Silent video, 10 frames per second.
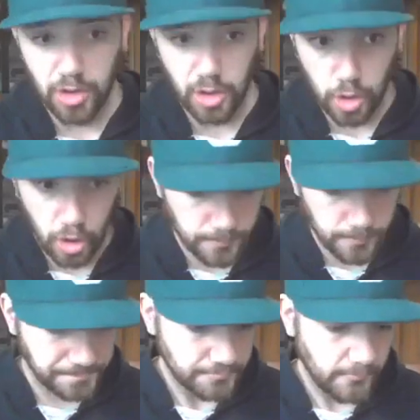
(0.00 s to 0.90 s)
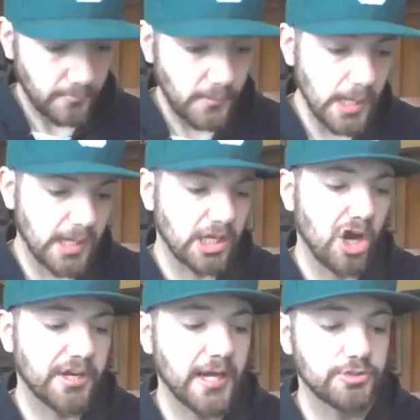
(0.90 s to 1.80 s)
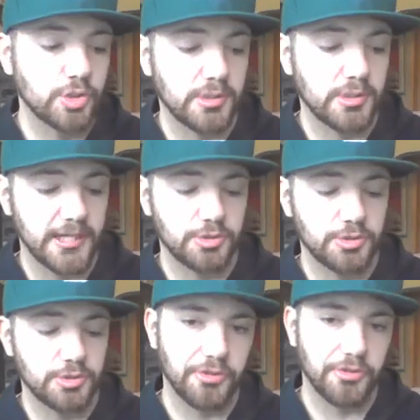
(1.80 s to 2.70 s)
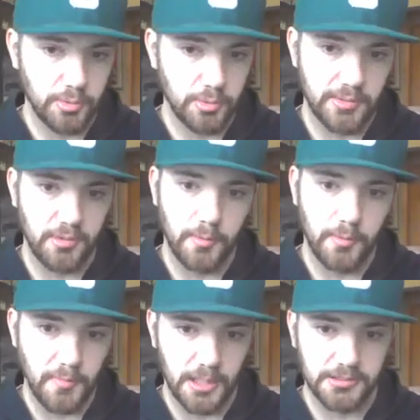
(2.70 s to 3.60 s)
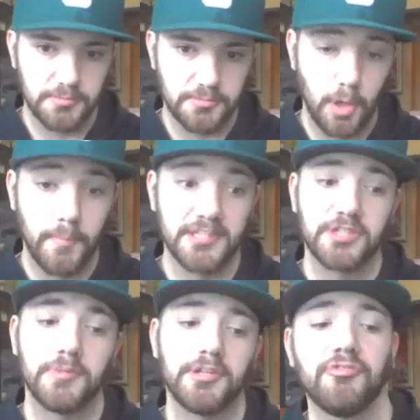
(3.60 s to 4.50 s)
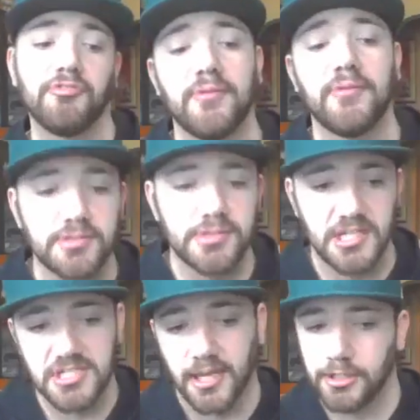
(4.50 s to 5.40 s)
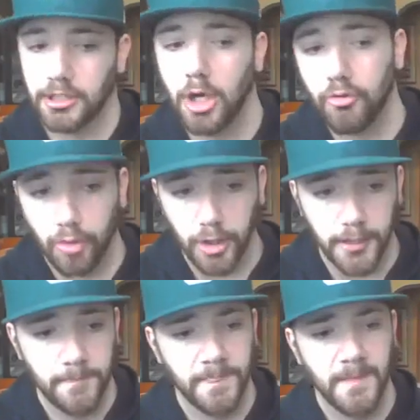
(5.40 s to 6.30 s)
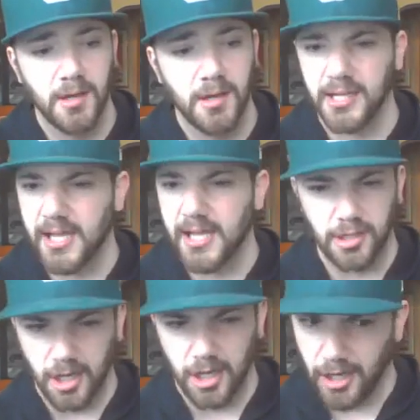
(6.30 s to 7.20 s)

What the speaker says: They could have kicked a field goal and gone down 28-23 with some of the momentum in their favor. They decided to go for it.